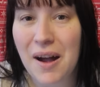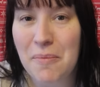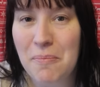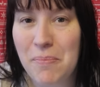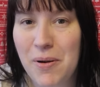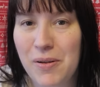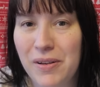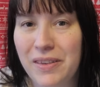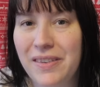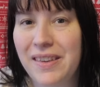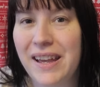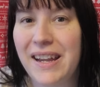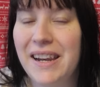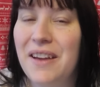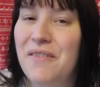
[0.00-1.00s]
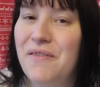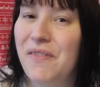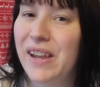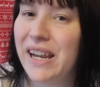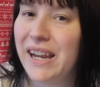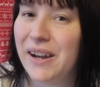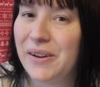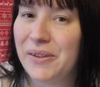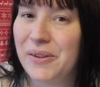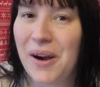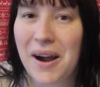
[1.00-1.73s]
unboxing video.